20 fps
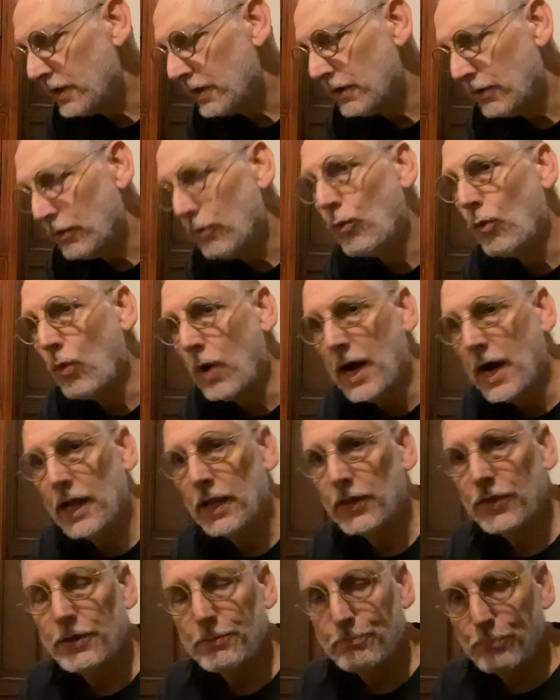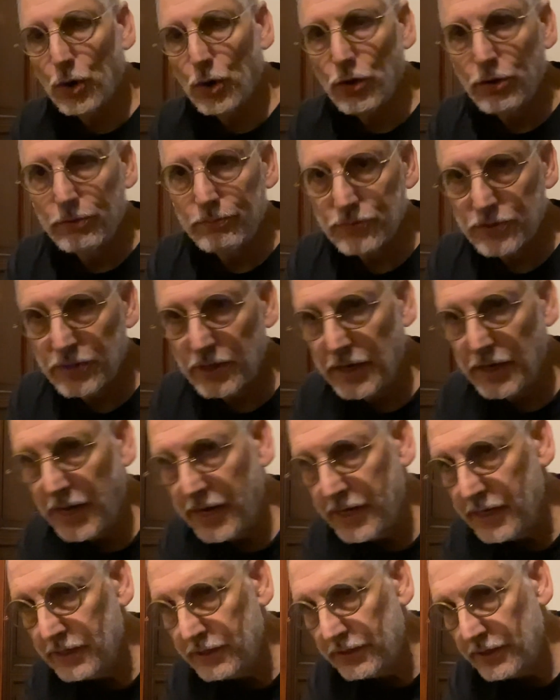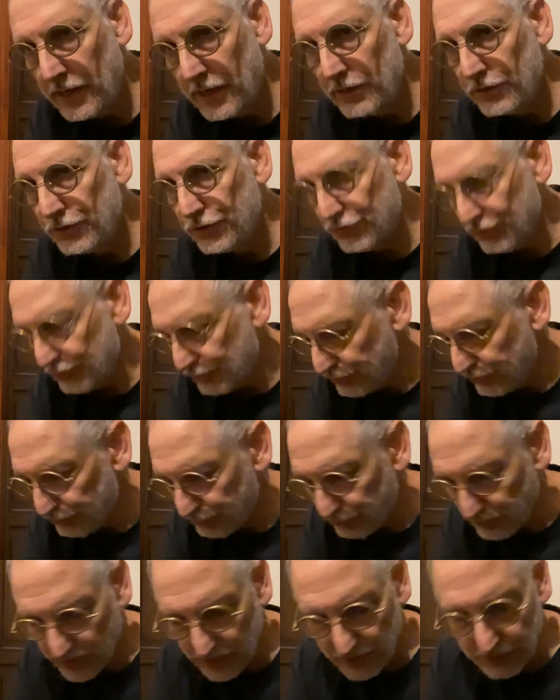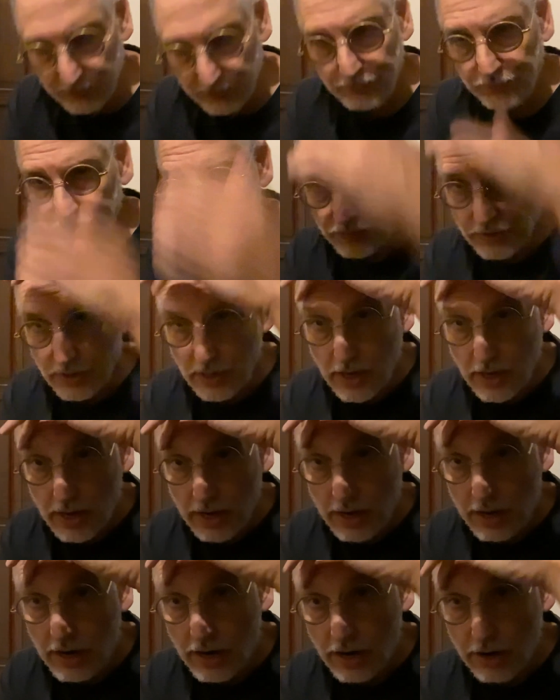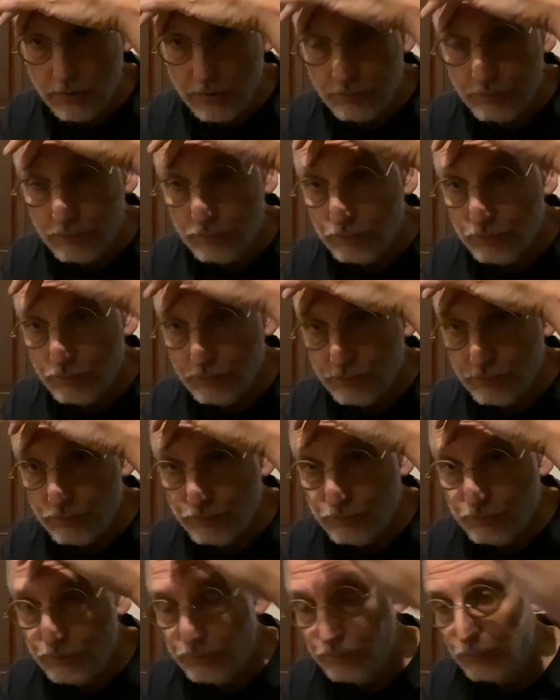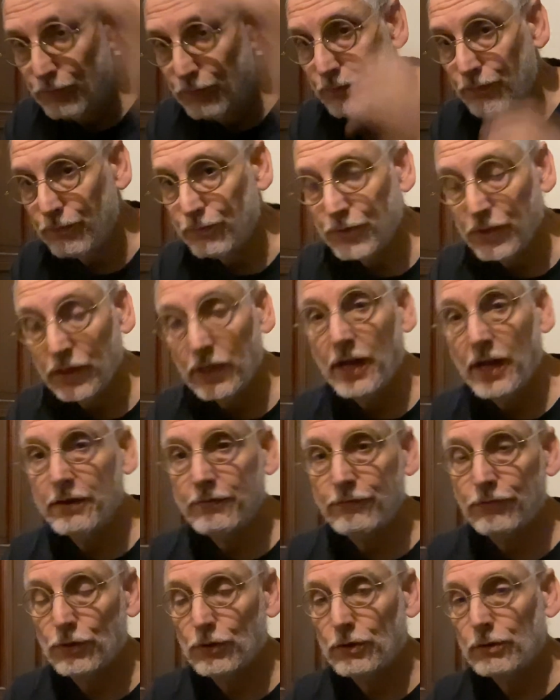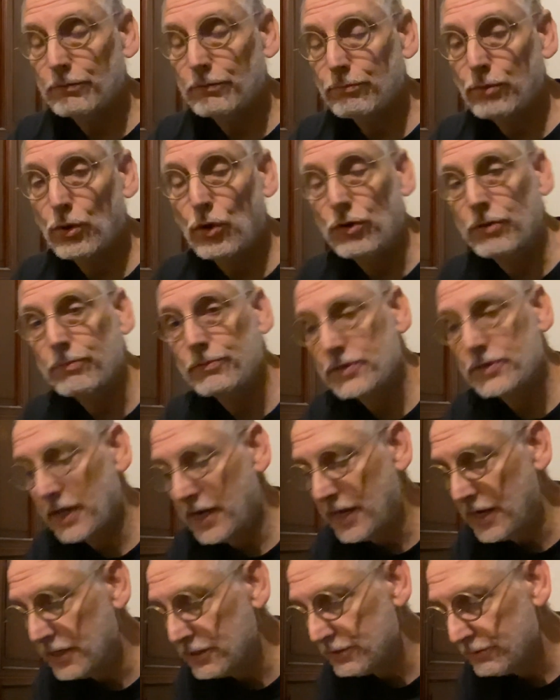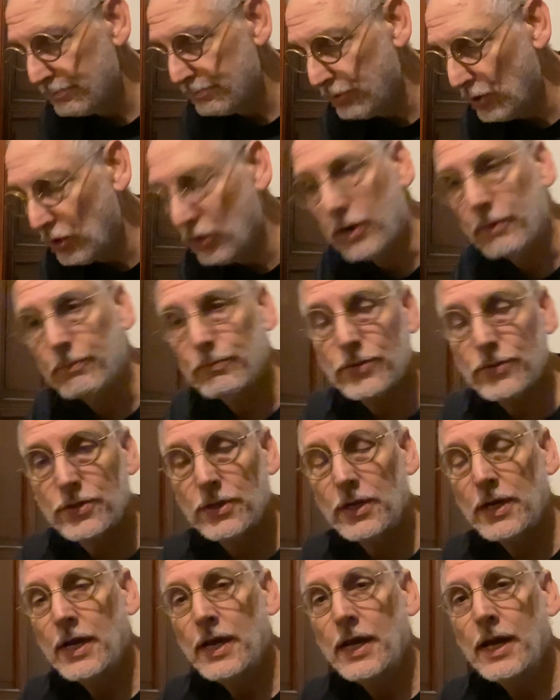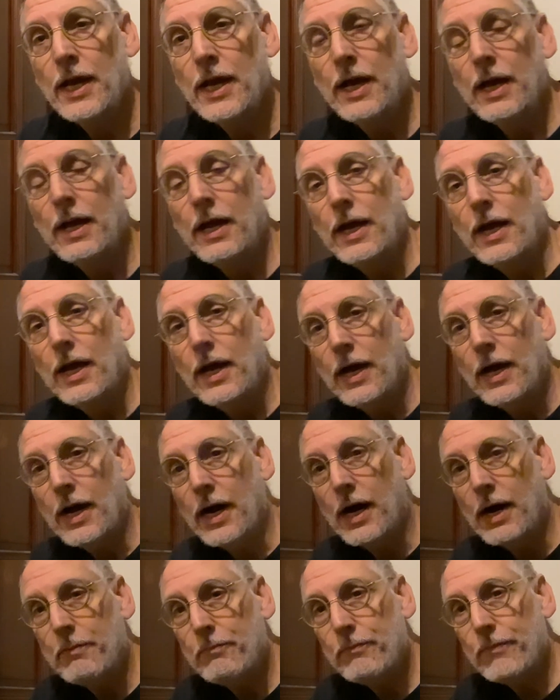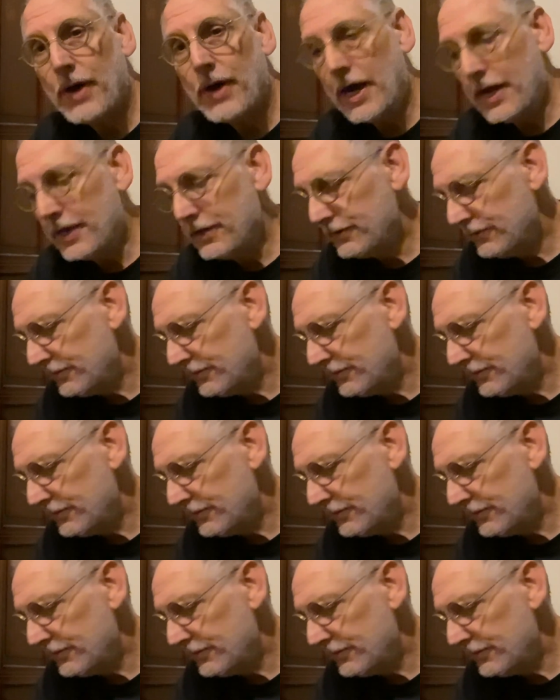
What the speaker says: while the poems that I intend to read are delightful poems as poems, I